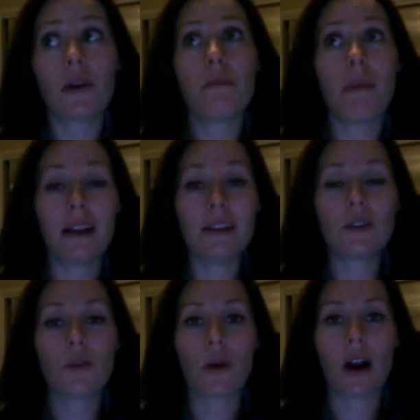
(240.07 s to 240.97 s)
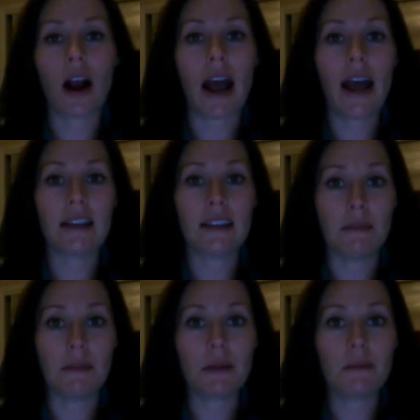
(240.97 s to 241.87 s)
were months where I had
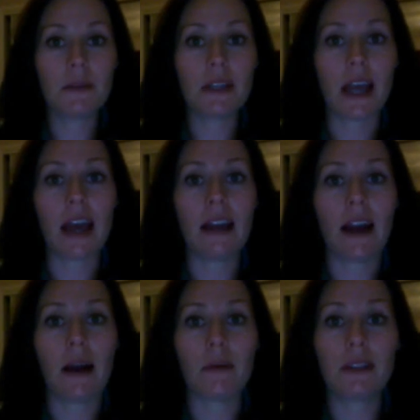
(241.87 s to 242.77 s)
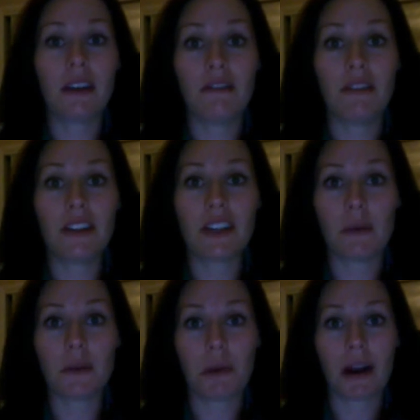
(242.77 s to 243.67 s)
symptoms and I was convinced
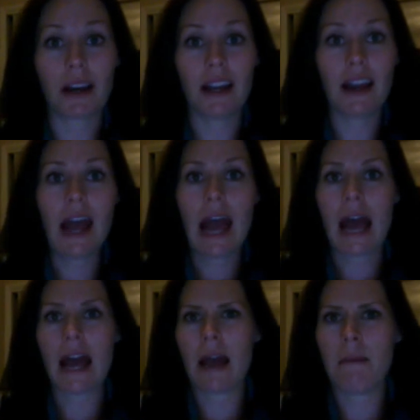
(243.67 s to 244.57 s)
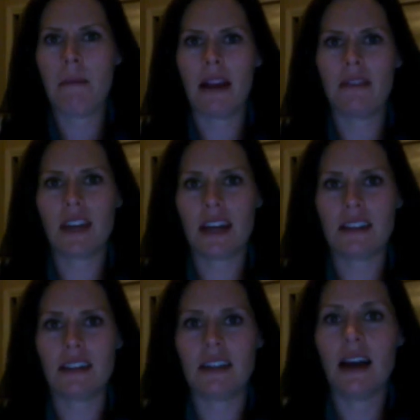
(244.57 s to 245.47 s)
I was pregnant, and I might have
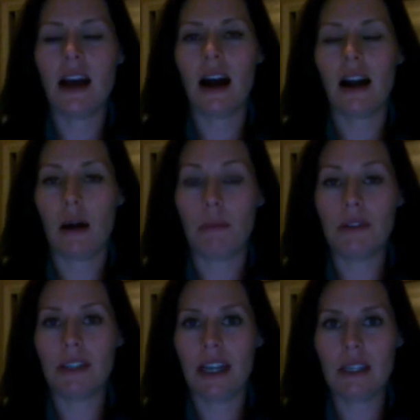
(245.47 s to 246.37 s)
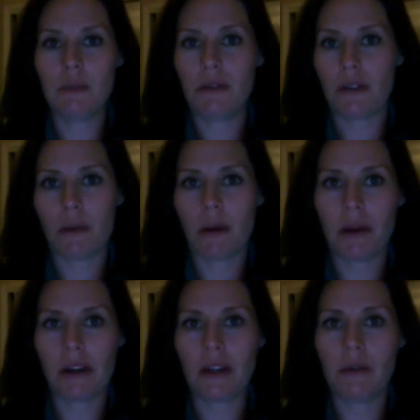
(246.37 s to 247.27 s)
tested a couple days before my
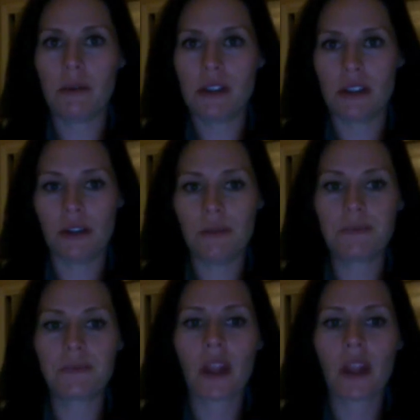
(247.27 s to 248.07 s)
period was due,